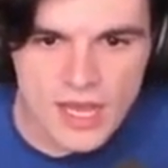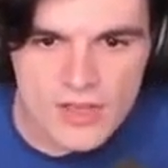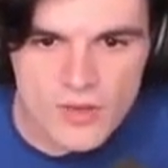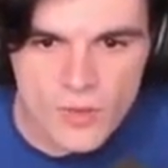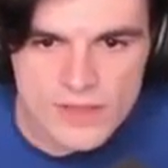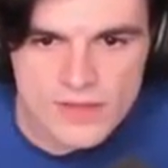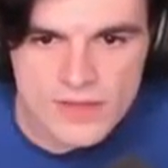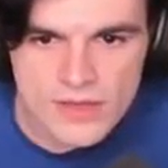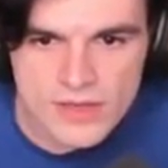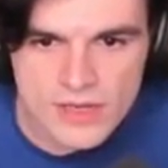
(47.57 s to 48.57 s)

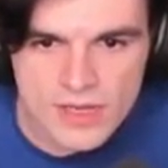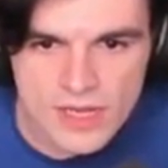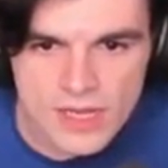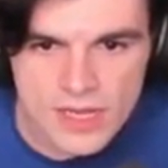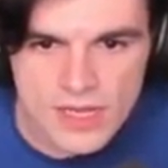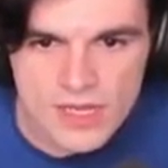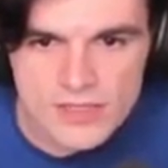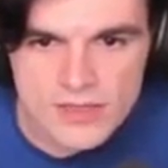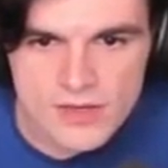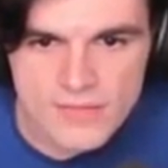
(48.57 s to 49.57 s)
Cuando
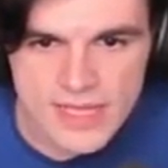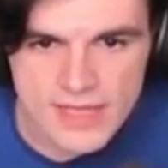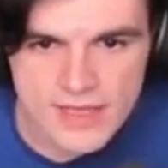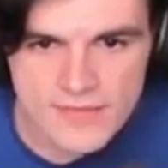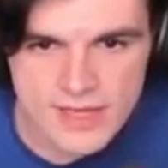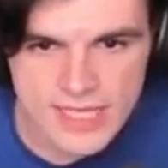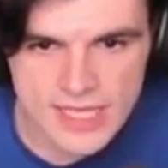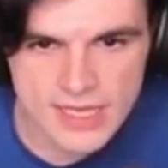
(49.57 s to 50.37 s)
yo me vaya,